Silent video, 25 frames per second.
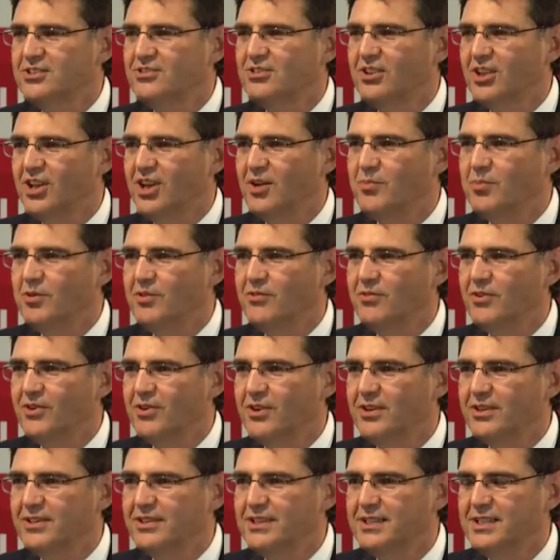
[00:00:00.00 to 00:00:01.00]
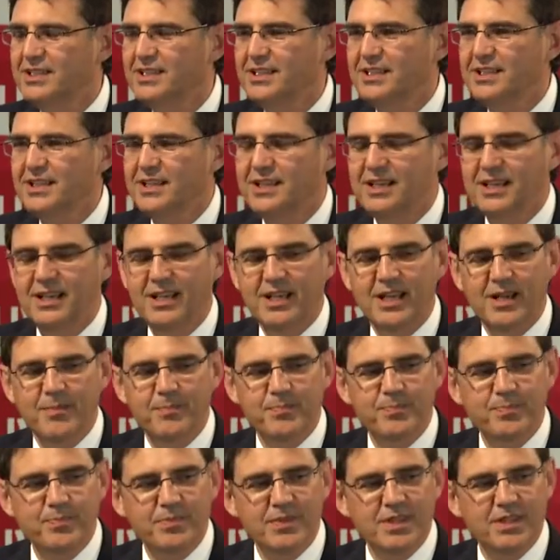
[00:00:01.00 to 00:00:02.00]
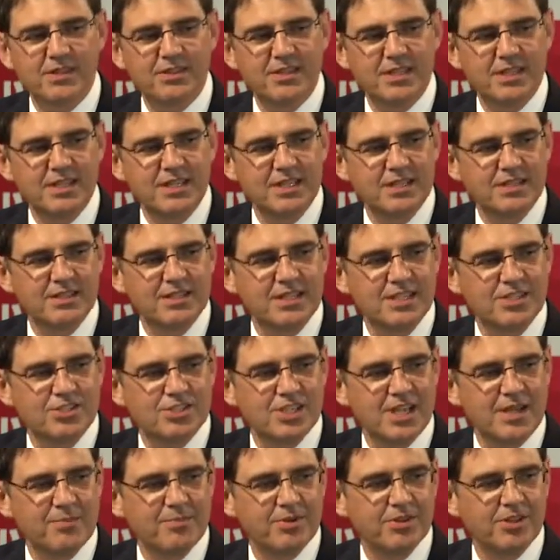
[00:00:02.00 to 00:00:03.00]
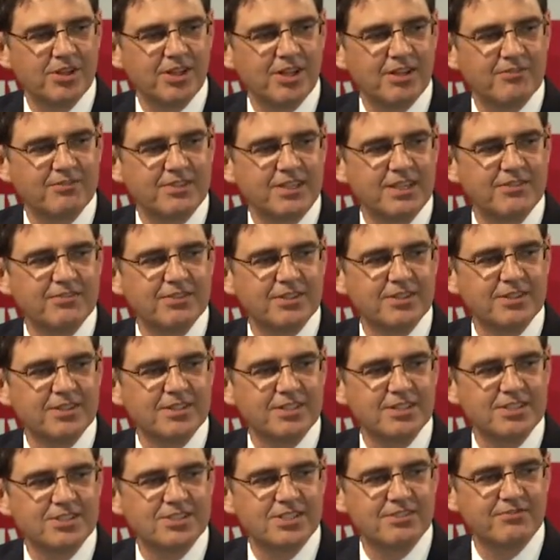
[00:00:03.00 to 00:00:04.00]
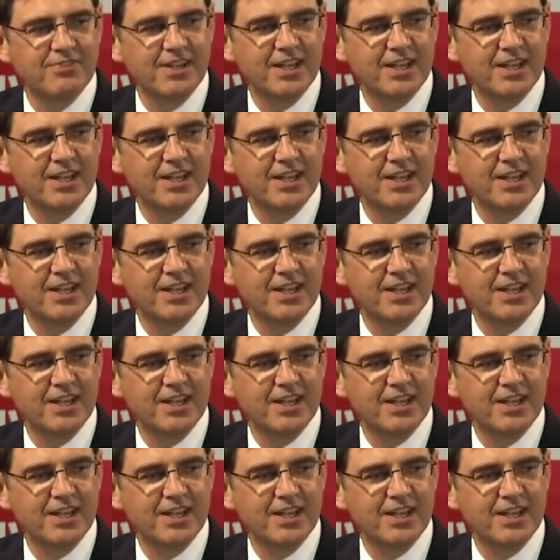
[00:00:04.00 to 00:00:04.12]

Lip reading: is liable for it. The example I've given, that is if